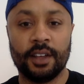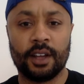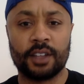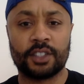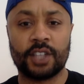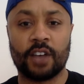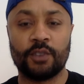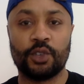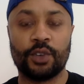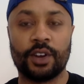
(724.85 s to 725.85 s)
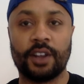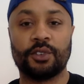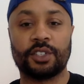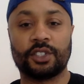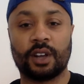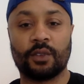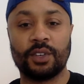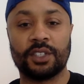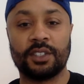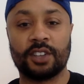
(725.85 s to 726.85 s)
a junior at UNC Charlotte
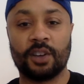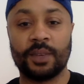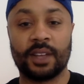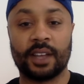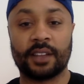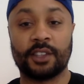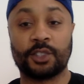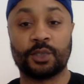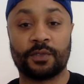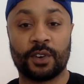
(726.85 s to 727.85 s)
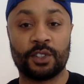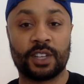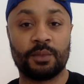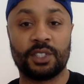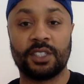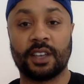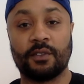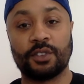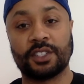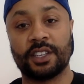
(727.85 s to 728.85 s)
recently told me like this was the first time she's
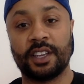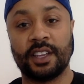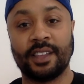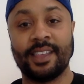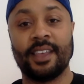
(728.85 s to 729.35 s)
ever seen